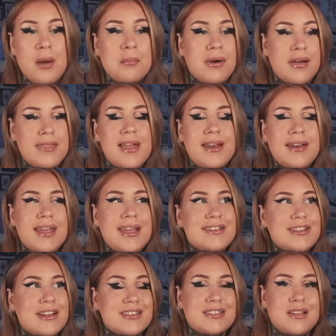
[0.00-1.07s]
but then it
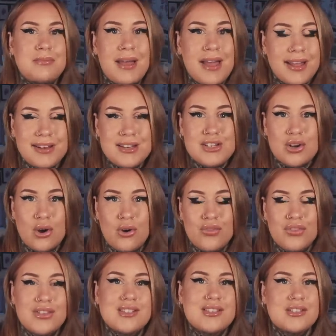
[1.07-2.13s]
does depend
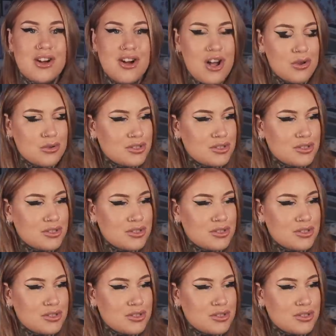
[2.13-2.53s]
on the style.